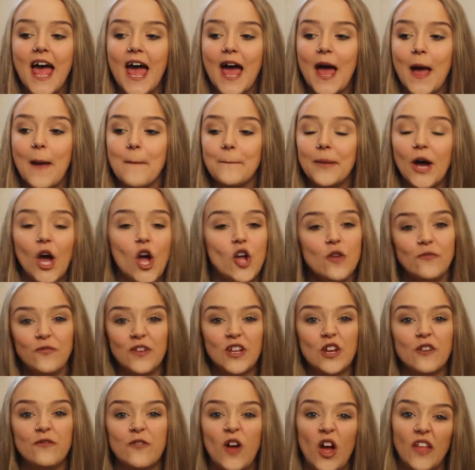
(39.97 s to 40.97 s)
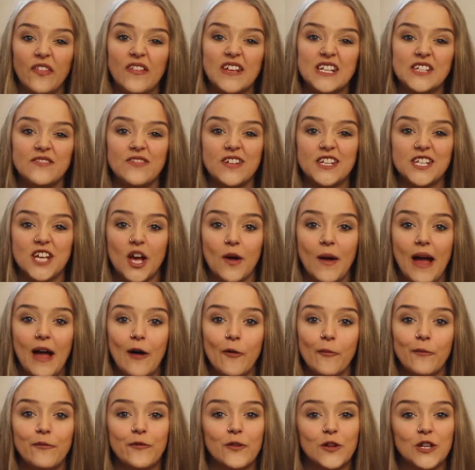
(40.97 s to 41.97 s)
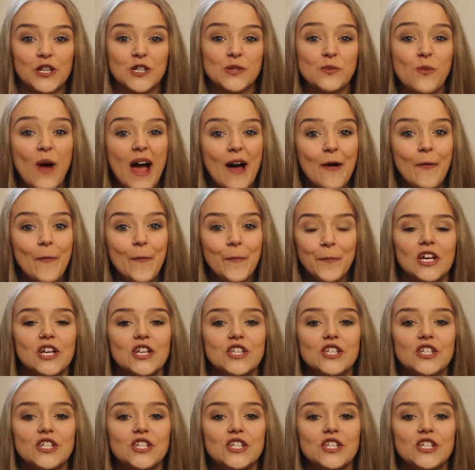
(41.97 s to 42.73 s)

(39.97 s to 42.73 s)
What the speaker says: But hopefully you'll find this video helpful as well.